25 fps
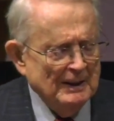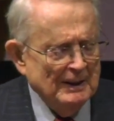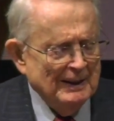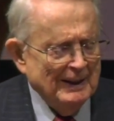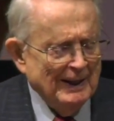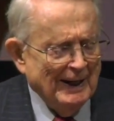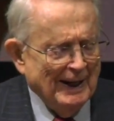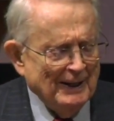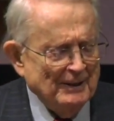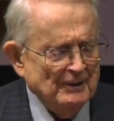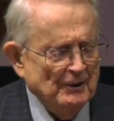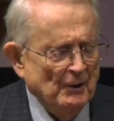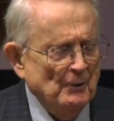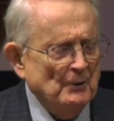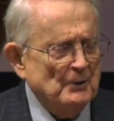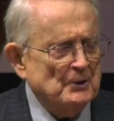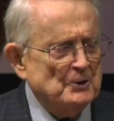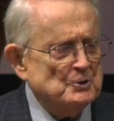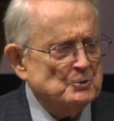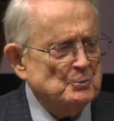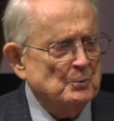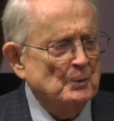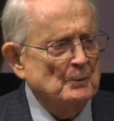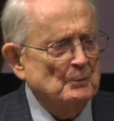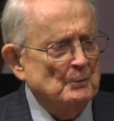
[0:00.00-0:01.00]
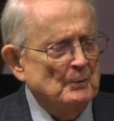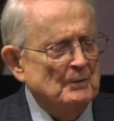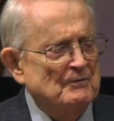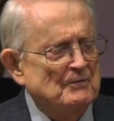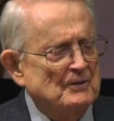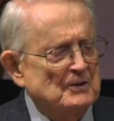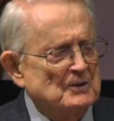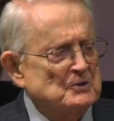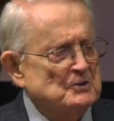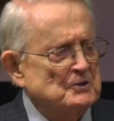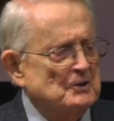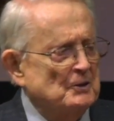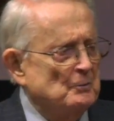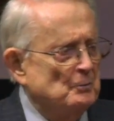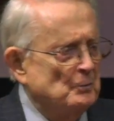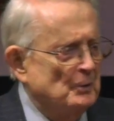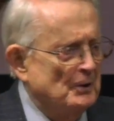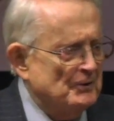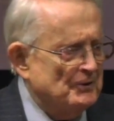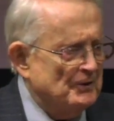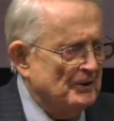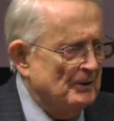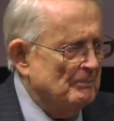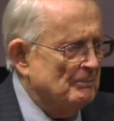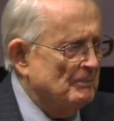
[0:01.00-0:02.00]
I noticed when we visited
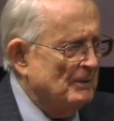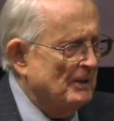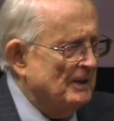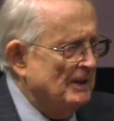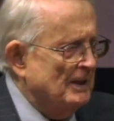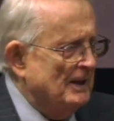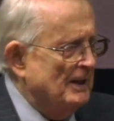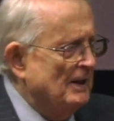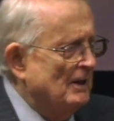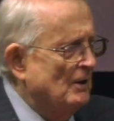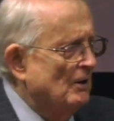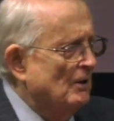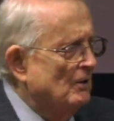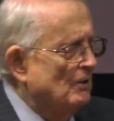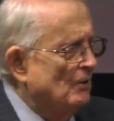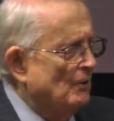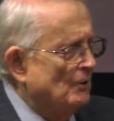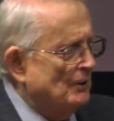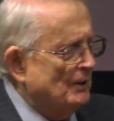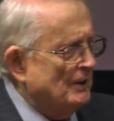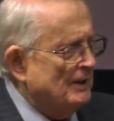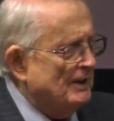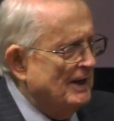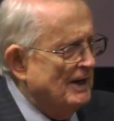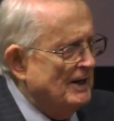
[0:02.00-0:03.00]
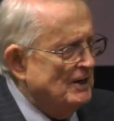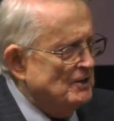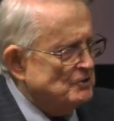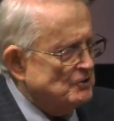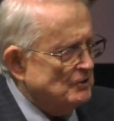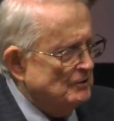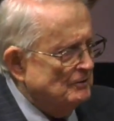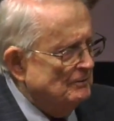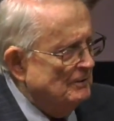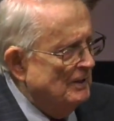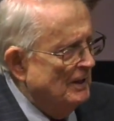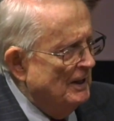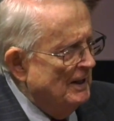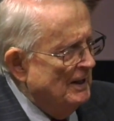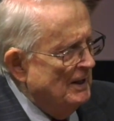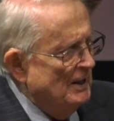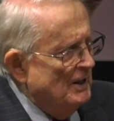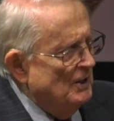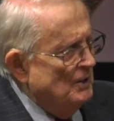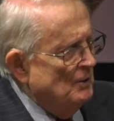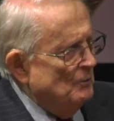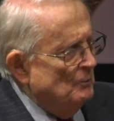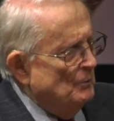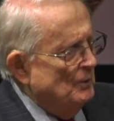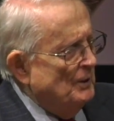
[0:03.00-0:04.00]
with him that he, on
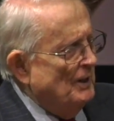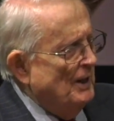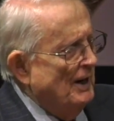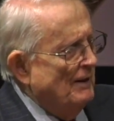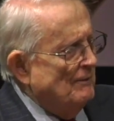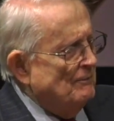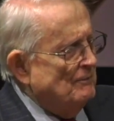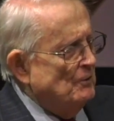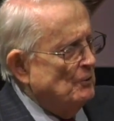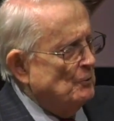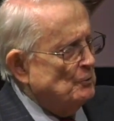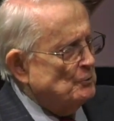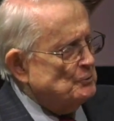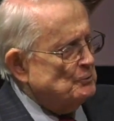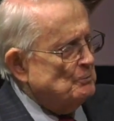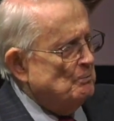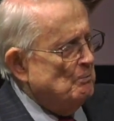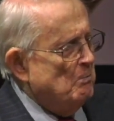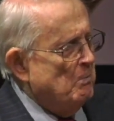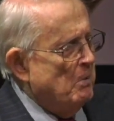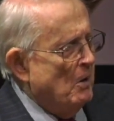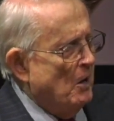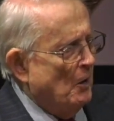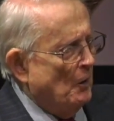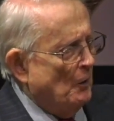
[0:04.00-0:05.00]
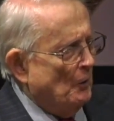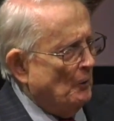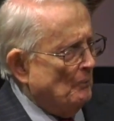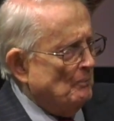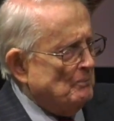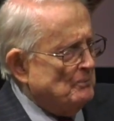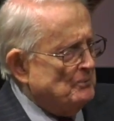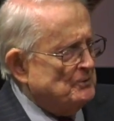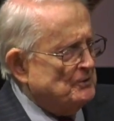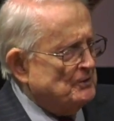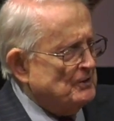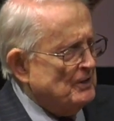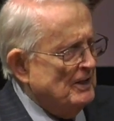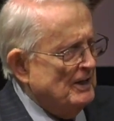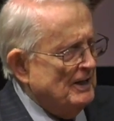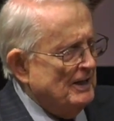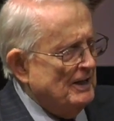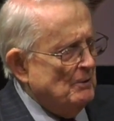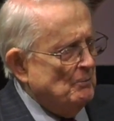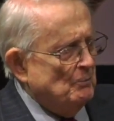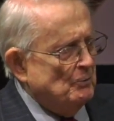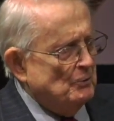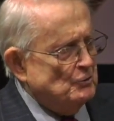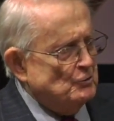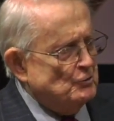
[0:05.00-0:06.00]
occasion, would have those barbs
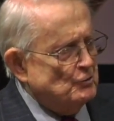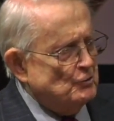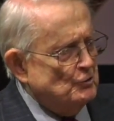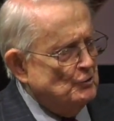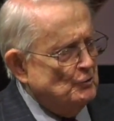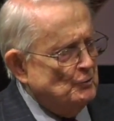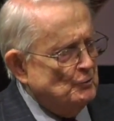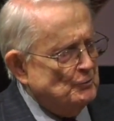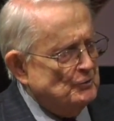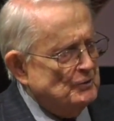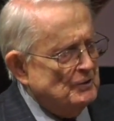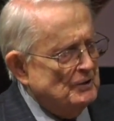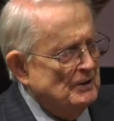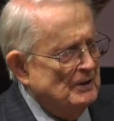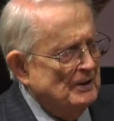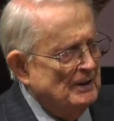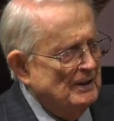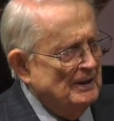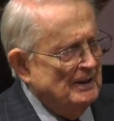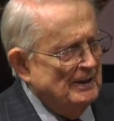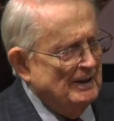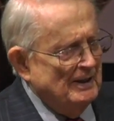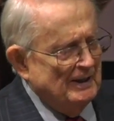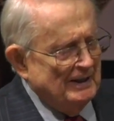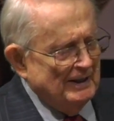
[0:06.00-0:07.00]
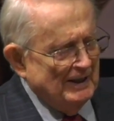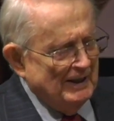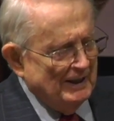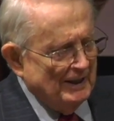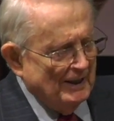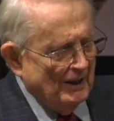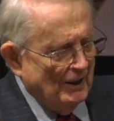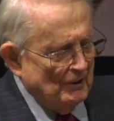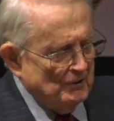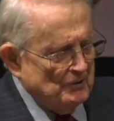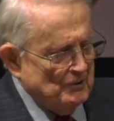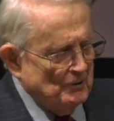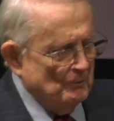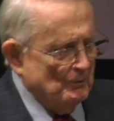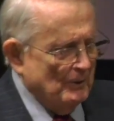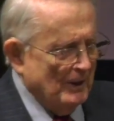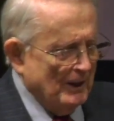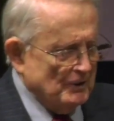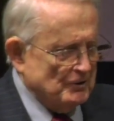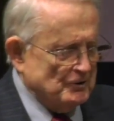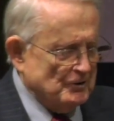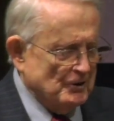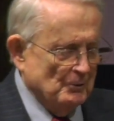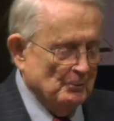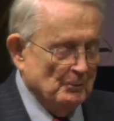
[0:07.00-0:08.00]
he would shoot in our
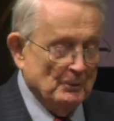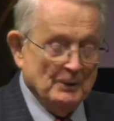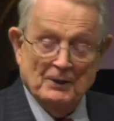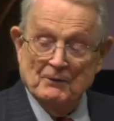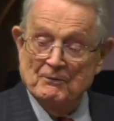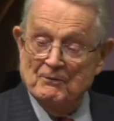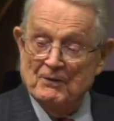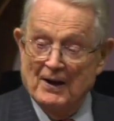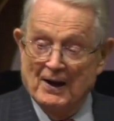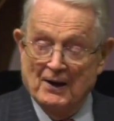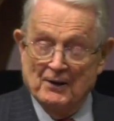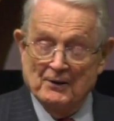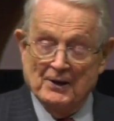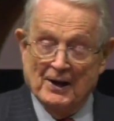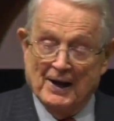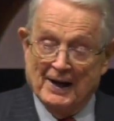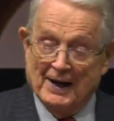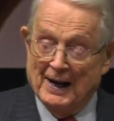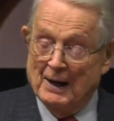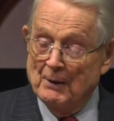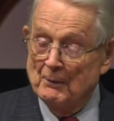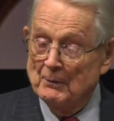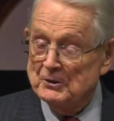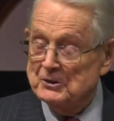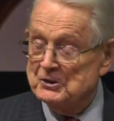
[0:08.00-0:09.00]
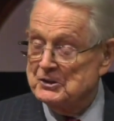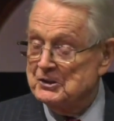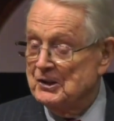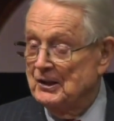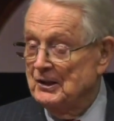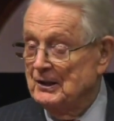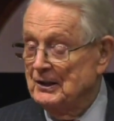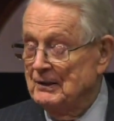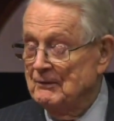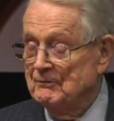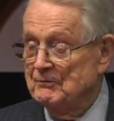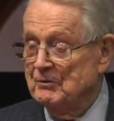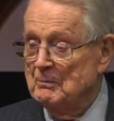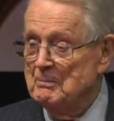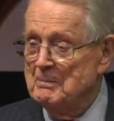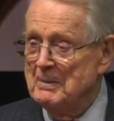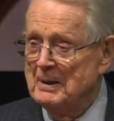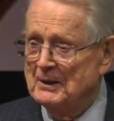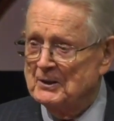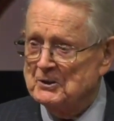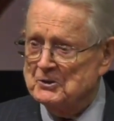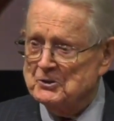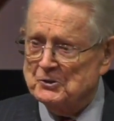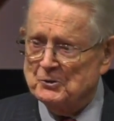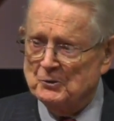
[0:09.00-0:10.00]
direction. When he found out I was studying for
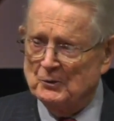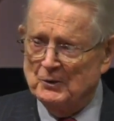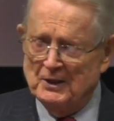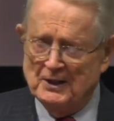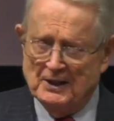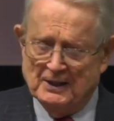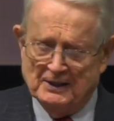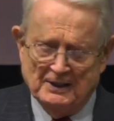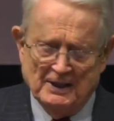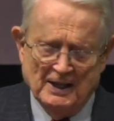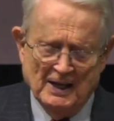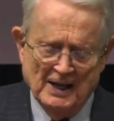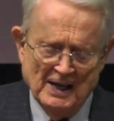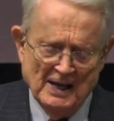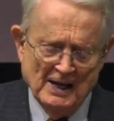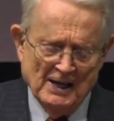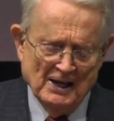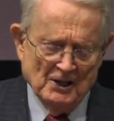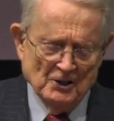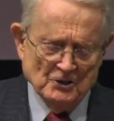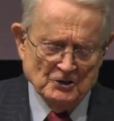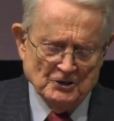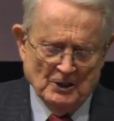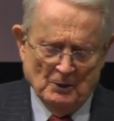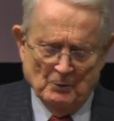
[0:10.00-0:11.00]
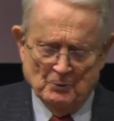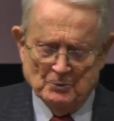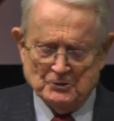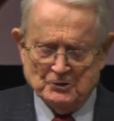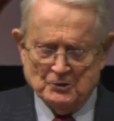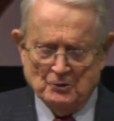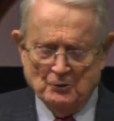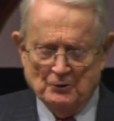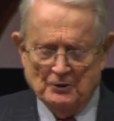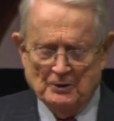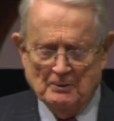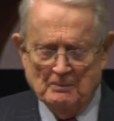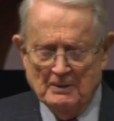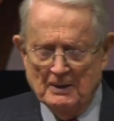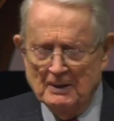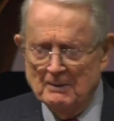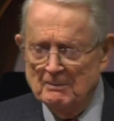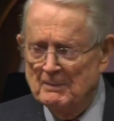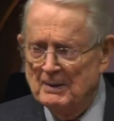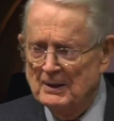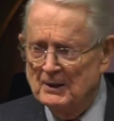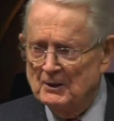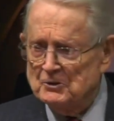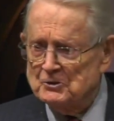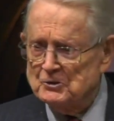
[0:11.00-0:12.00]
ministry and she was going to be a
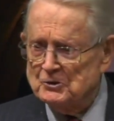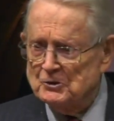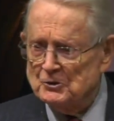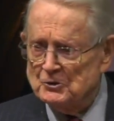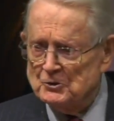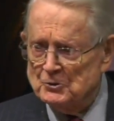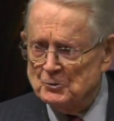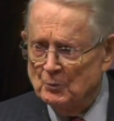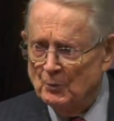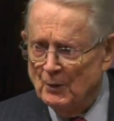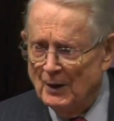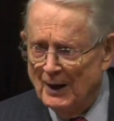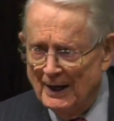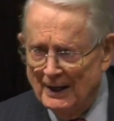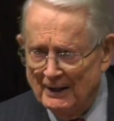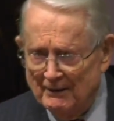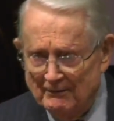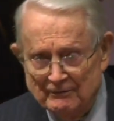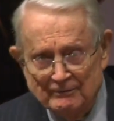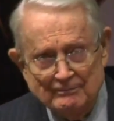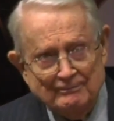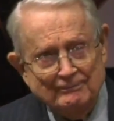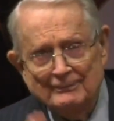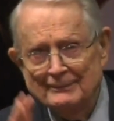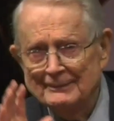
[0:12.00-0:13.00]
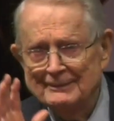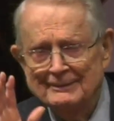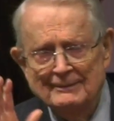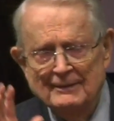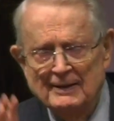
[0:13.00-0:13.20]
minister's wife,